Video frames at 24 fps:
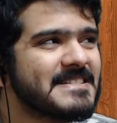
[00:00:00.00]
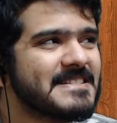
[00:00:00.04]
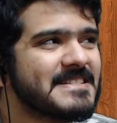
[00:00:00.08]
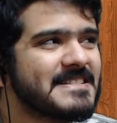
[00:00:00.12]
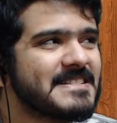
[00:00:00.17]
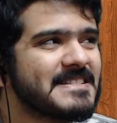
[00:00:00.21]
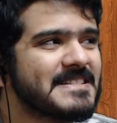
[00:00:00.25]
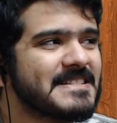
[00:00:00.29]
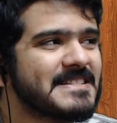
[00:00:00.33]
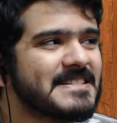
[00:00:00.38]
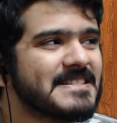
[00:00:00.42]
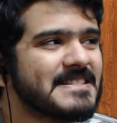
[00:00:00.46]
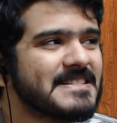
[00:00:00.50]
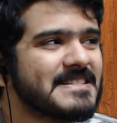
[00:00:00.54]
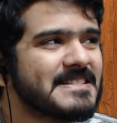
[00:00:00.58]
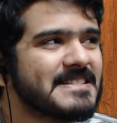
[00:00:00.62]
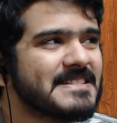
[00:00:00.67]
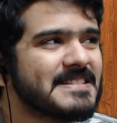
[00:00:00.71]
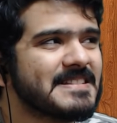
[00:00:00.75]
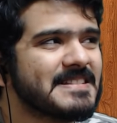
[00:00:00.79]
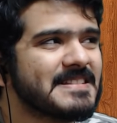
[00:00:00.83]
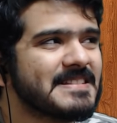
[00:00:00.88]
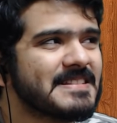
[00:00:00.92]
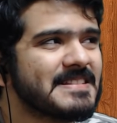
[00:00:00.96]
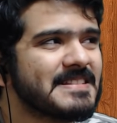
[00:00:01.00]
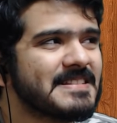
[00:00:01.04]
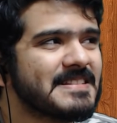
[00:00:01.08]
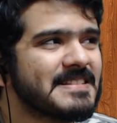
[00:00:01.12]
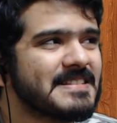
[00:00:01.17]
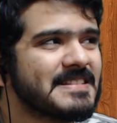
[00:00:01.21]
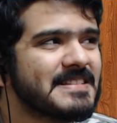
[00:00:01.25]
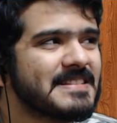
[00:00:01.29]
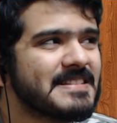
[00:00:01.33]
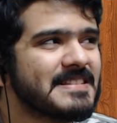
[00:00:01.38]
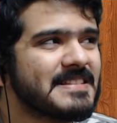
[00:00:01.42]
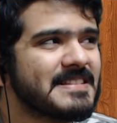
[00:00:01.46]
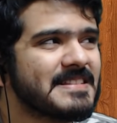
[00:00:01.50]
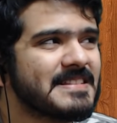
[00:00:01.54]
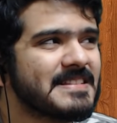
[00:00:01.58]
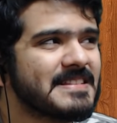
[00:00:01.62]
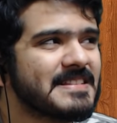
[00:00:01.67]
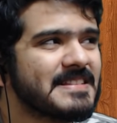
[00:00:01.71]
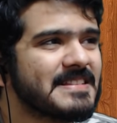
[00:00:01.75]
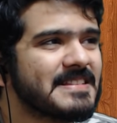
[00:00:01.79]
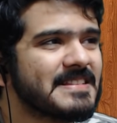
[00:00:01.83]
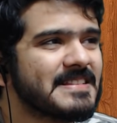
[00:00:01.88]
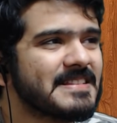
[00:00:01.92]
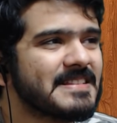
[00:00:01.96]

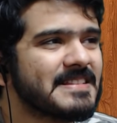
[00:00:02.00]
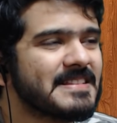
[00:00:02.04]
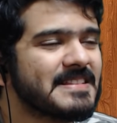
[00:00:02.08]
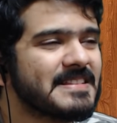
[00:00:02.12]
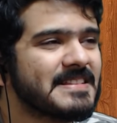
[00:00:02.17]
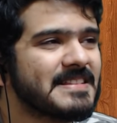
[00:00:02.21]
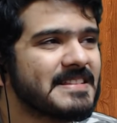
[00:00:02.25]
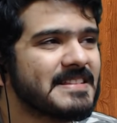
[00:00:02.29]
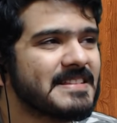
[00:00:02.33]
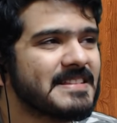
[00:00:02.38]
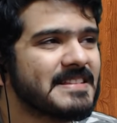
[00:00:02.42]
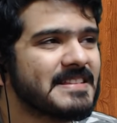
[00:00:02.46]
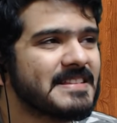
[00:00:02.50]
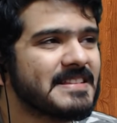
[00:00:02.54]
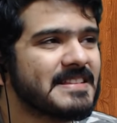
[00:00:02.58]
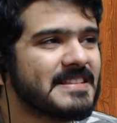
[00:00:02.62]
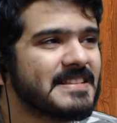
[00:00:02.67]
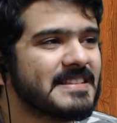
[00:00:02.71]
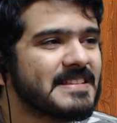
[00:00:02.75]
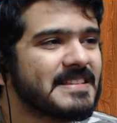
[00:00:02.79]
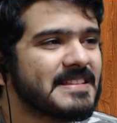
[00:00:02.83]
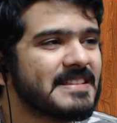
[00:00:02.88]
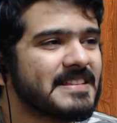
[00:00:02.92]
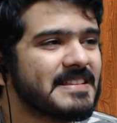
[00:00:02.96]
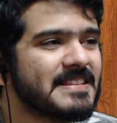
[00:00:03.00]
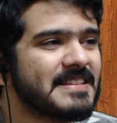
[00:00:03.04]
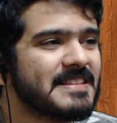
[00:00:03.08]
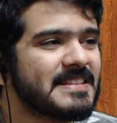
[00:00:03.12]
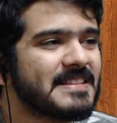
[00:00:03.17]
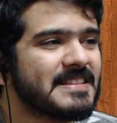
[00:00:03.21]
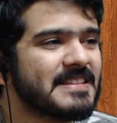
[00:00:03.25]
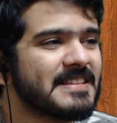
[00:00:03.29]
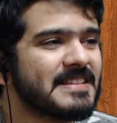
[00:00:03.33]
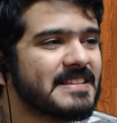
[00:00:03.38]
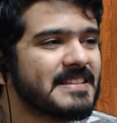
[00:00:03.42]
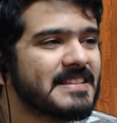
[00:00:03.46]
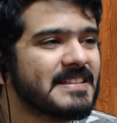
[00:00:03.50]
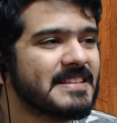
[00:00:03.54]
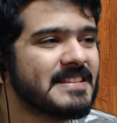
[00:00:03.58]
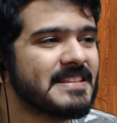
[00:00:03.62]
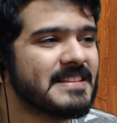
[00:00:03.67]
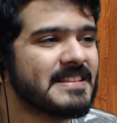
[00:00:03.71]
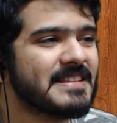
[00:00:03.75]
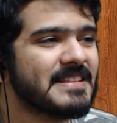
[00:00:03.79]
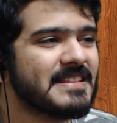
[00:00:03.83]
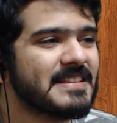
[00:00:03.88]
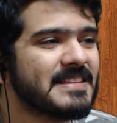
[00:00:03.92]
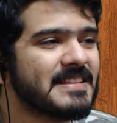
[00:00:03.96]

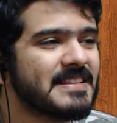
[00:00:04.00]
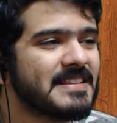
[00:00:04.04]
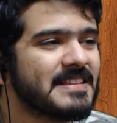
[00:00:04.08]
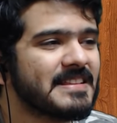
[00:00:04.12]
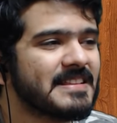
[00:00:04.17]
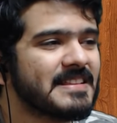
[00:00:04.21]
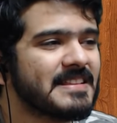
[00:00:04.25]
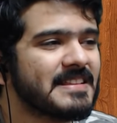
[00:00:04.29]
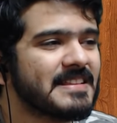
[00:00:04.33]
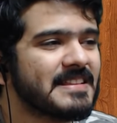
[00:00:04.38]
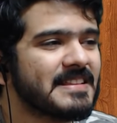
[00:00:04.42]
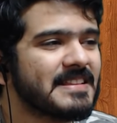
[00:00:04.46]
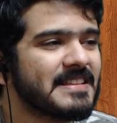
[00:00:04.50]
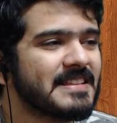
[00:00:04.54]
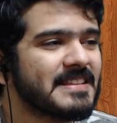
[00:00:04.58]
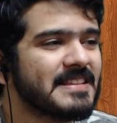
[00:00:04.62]
(not speaking)